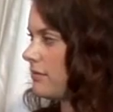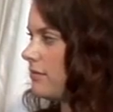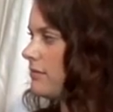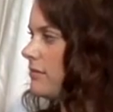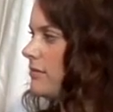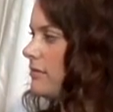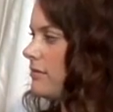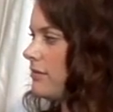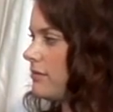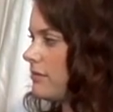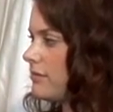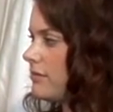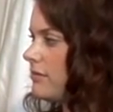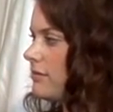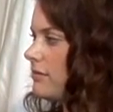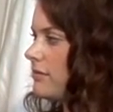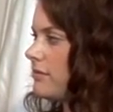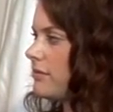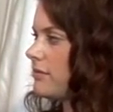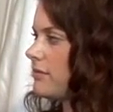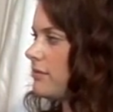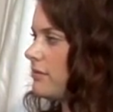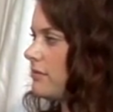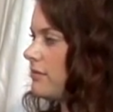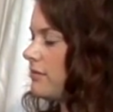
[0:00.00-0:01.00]

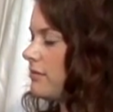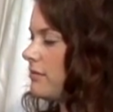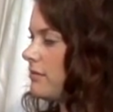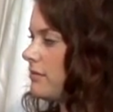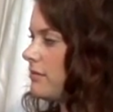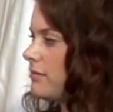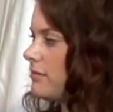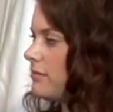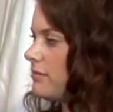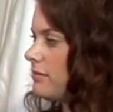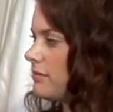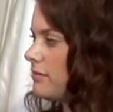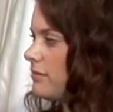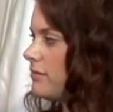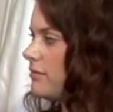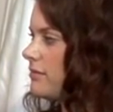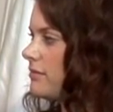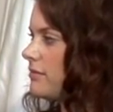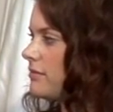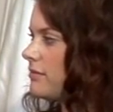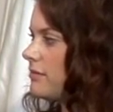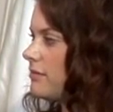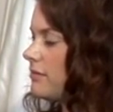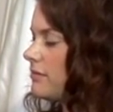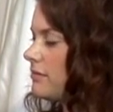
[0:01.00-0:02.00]

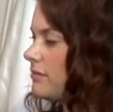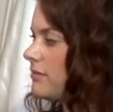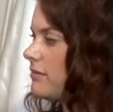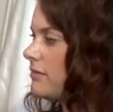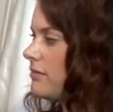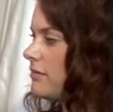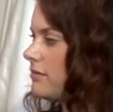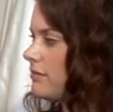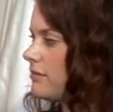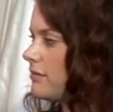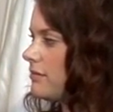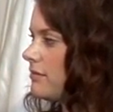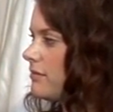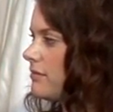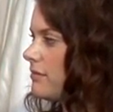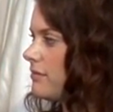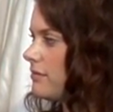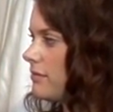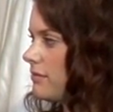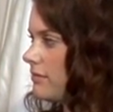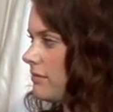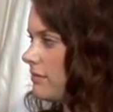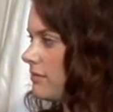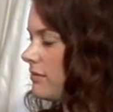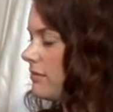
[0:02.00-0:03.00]

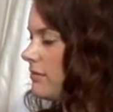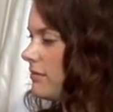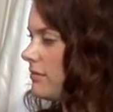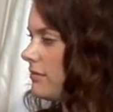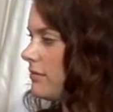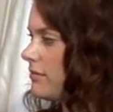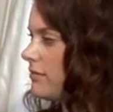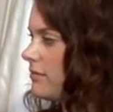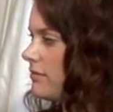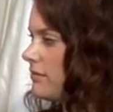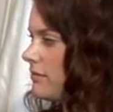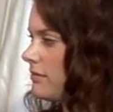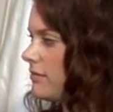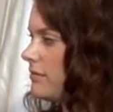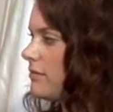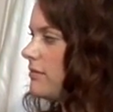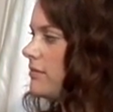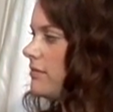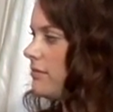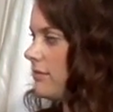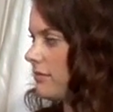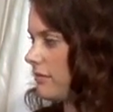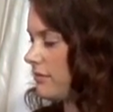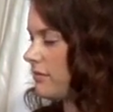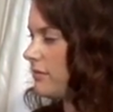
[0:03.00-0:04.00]

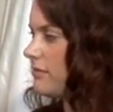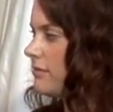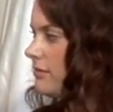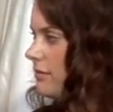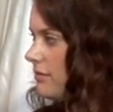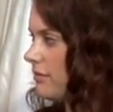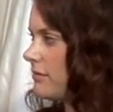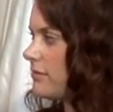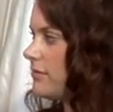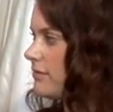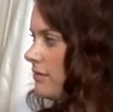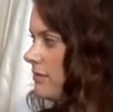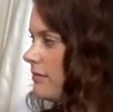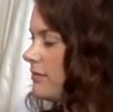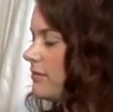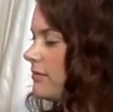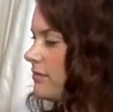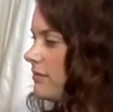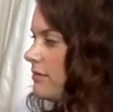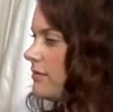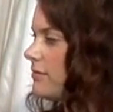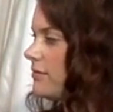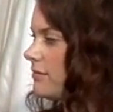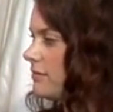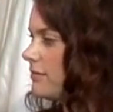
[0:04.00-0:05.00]

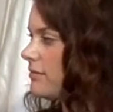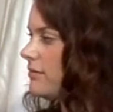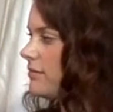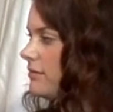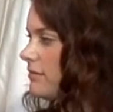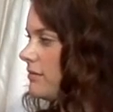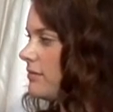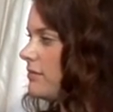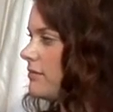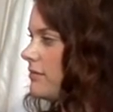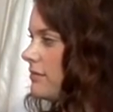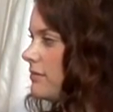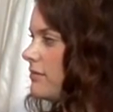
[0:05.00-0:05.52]
The person shown says nothing.